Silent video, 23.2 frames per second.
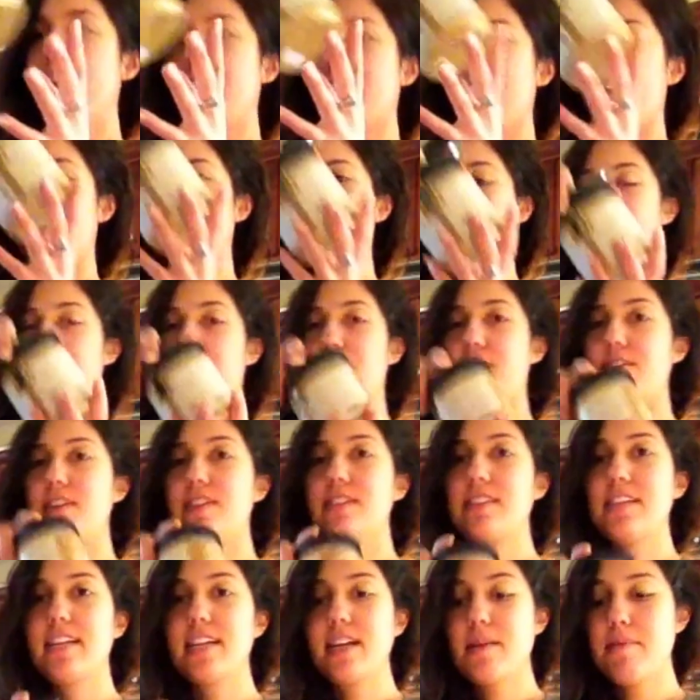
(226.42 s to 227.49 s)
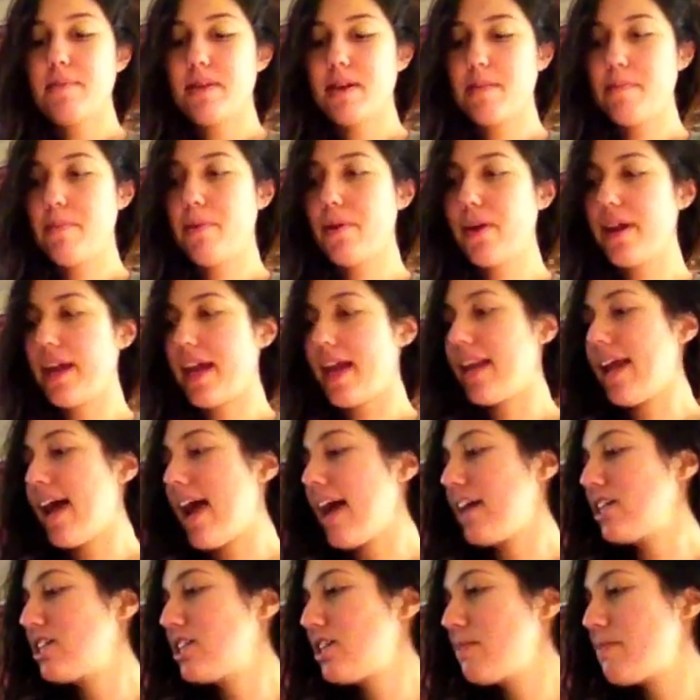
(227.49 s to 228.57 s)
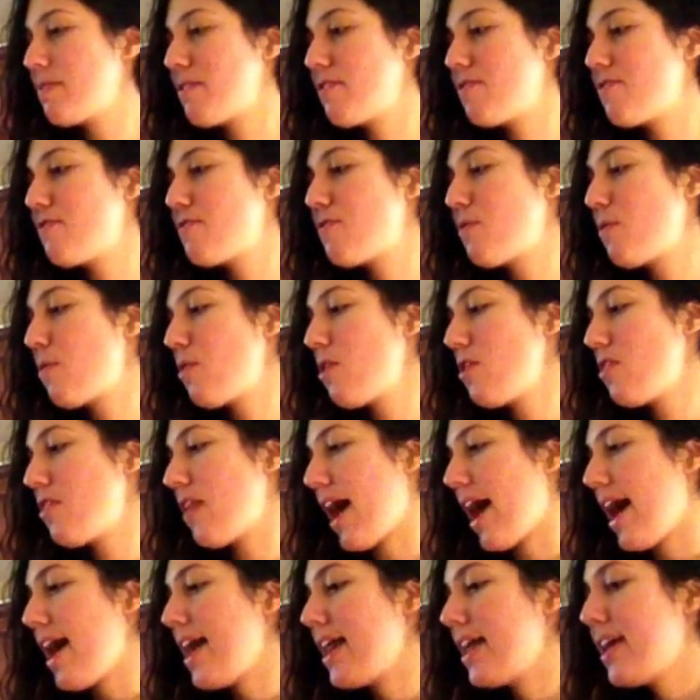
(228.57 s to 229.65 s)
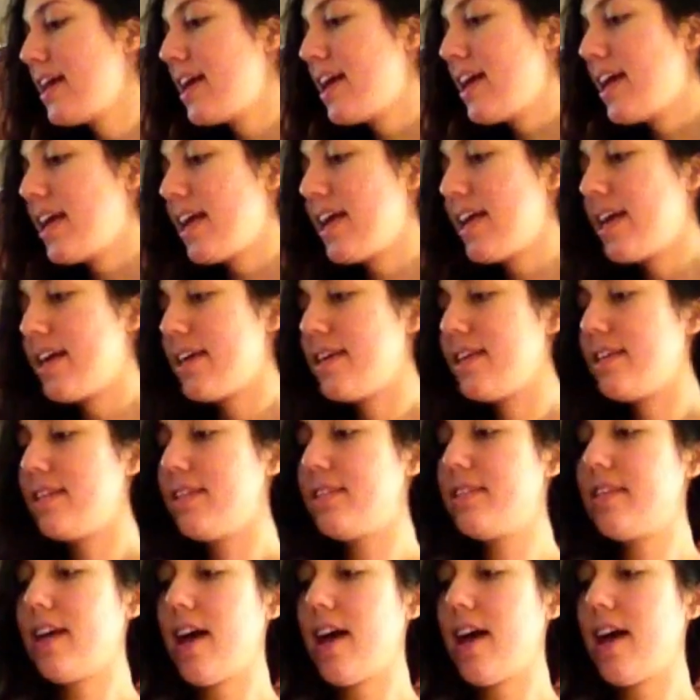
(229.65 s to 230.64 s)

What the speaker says: the first thing I'm going to put in, actually before that, is